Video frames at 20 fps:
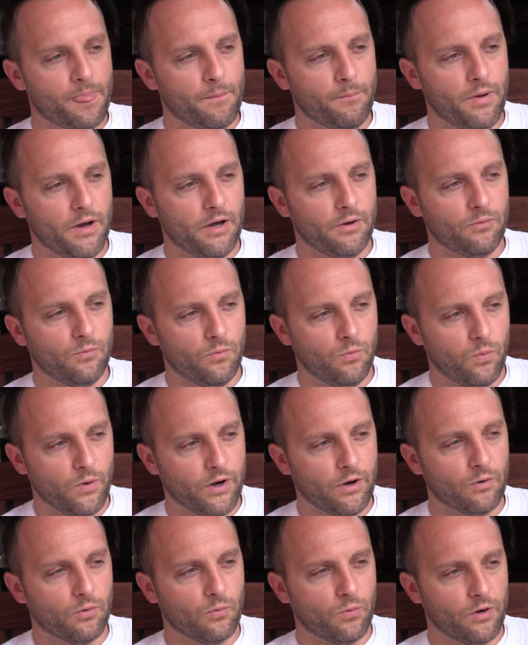But
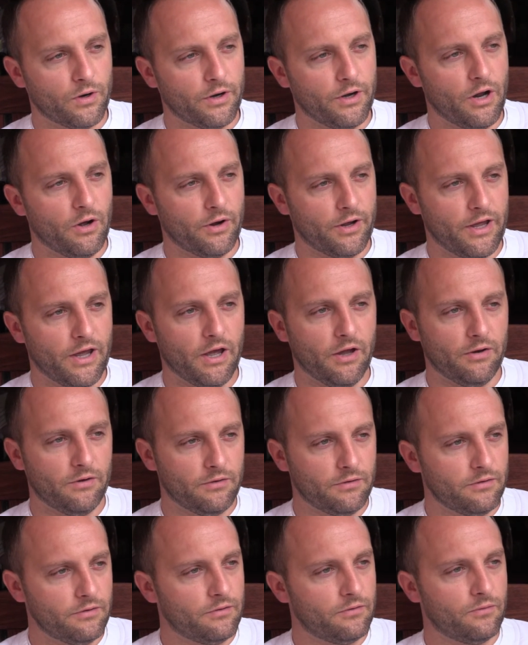we're
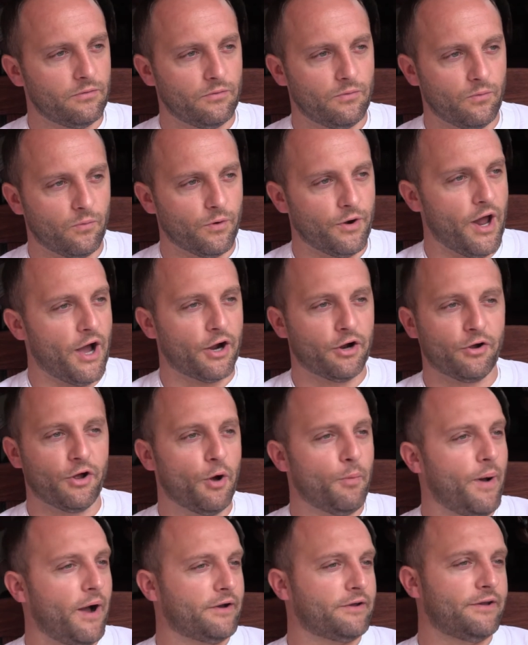not going to
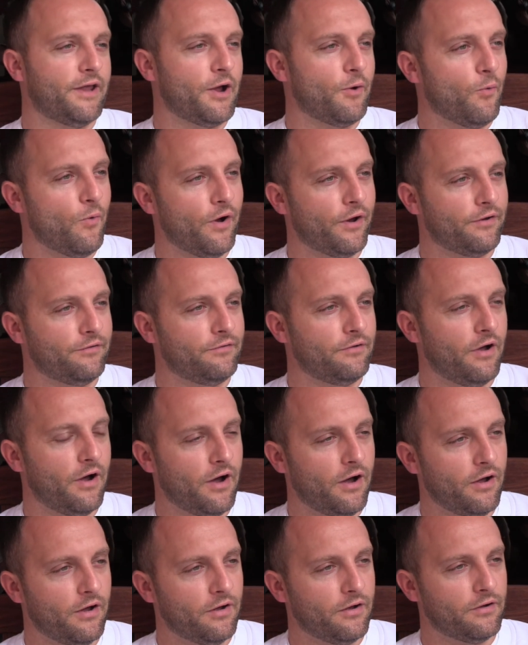go back to day one
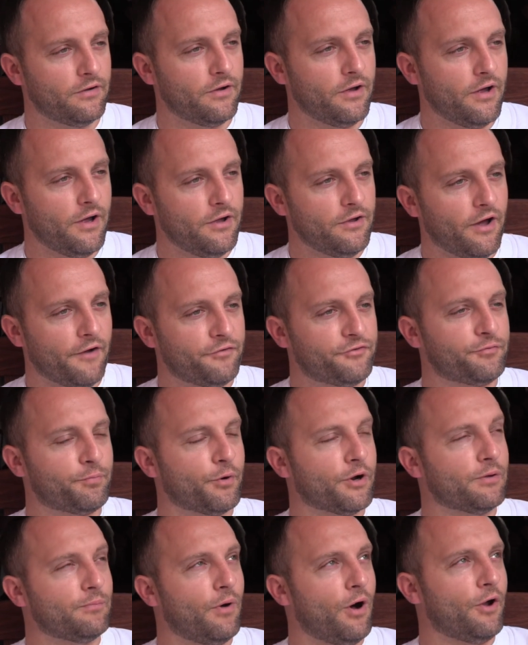of
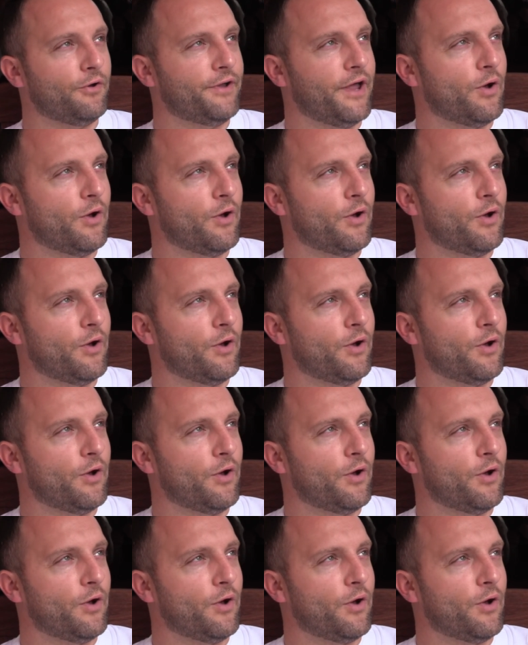spring ball,